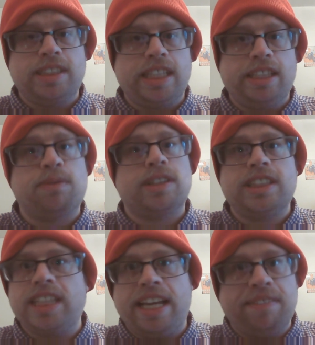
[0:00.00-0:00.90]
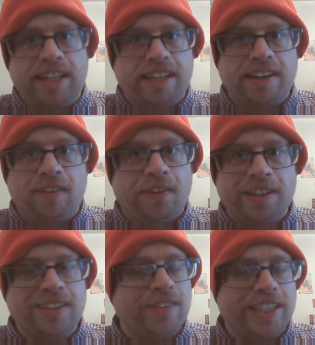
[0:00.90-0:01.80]
that you were saving,
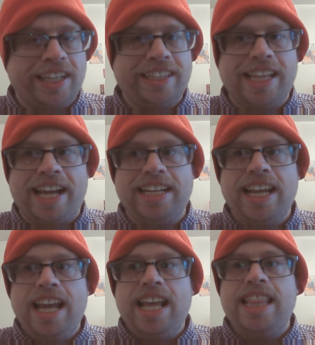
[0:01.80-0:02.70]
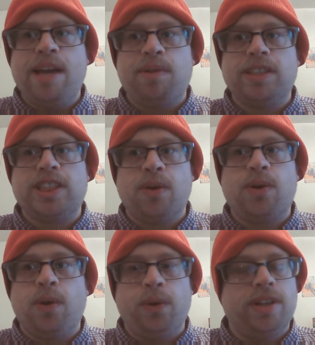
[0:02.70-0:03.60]
or something like that. They were so
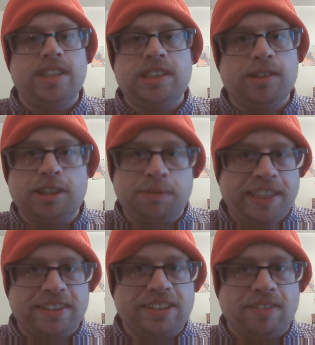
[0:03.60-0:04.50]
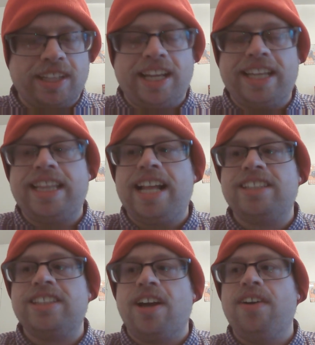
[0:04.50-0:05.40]
cold and so sweet, or something like
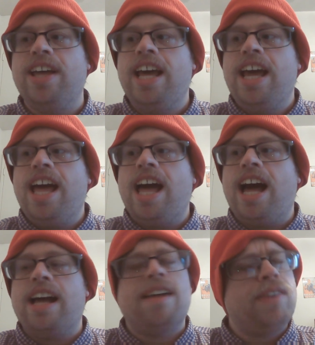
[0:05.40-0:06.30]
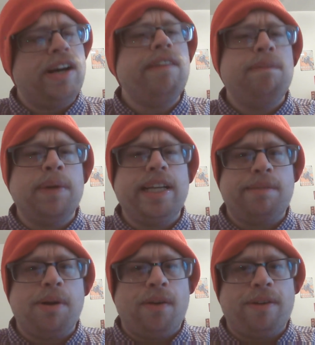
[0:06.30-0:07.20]
that. So, a very familiar
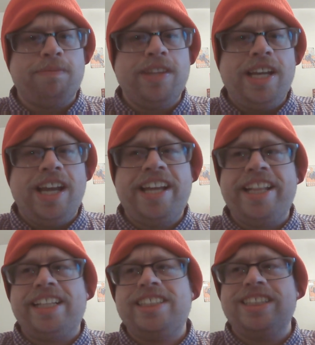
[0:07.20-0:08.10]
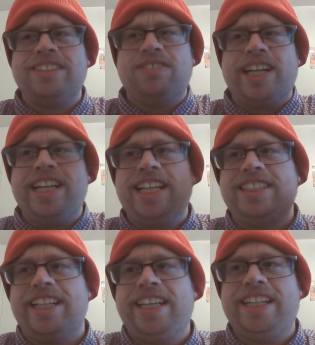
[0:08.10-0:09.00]
poem that's just written
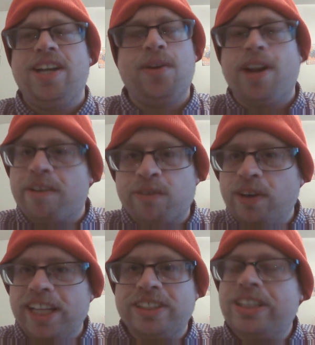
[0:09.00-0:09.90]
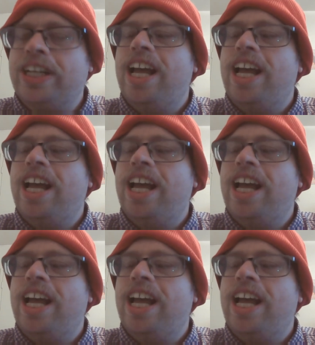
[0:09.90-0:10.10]
as like a note on a fridge,